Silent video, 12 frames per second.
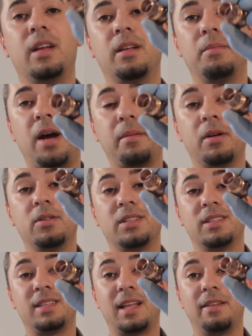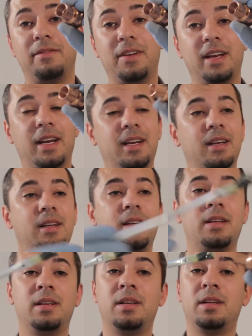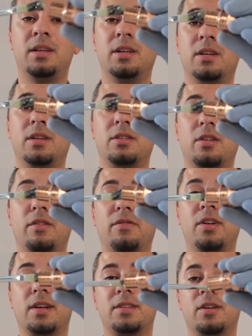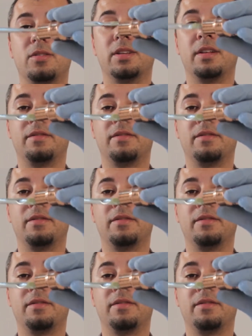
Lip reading: pipe goes inside the fitting, so the flux goes in the